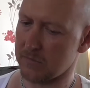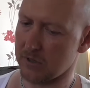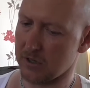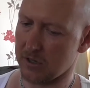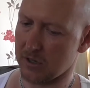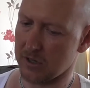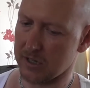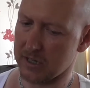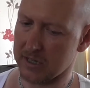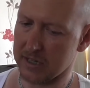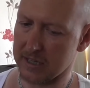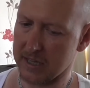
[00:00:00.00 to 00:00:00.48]

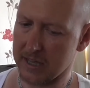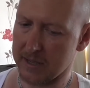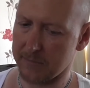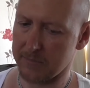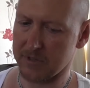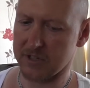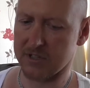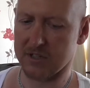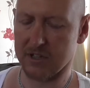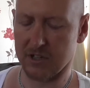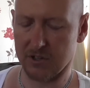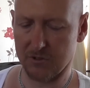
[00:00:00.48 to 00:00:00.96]
I am
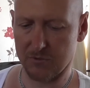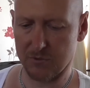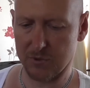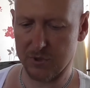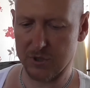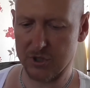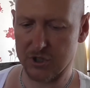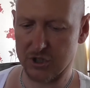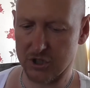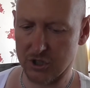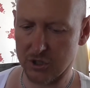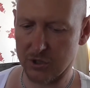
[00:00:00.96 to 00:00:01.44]
in touch
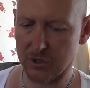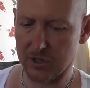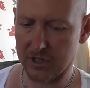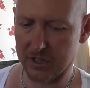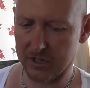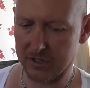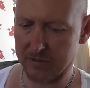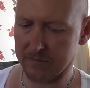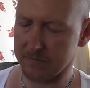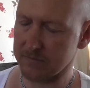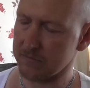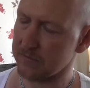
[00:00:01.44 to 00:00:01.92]
with
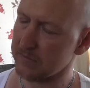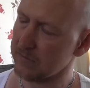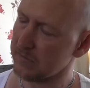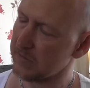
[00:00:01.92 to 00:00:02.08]
Julian,